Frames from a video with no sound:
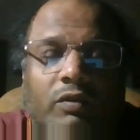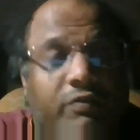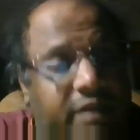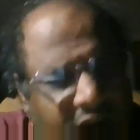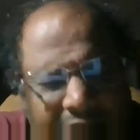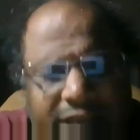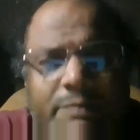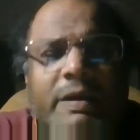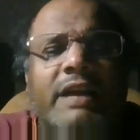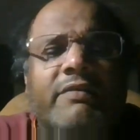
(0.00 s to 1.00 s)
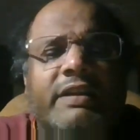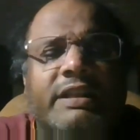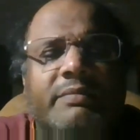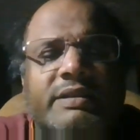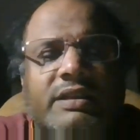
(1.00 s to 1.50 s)
We have displayed
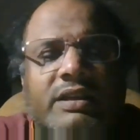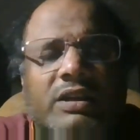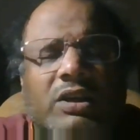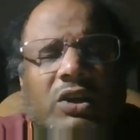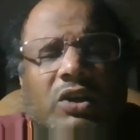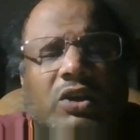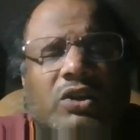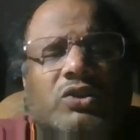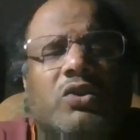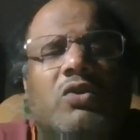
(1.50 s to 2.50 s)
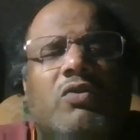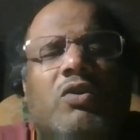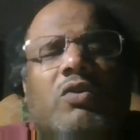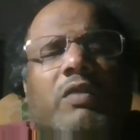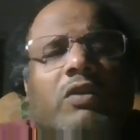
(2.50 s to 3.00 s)
everything basically.
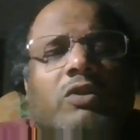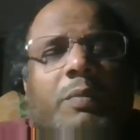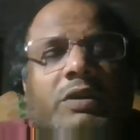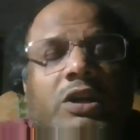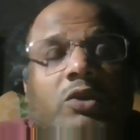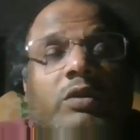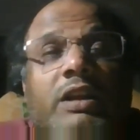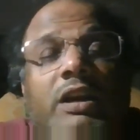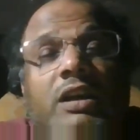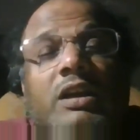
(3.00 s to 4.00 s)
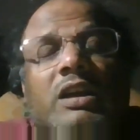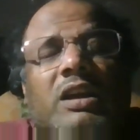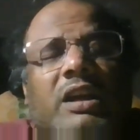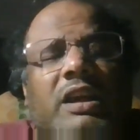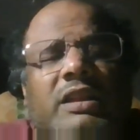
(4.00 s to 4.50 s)
So one of the person told that
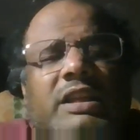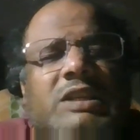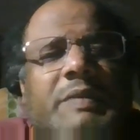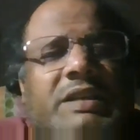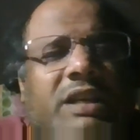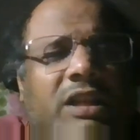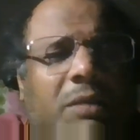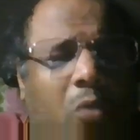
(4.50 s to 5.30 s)
in this basically the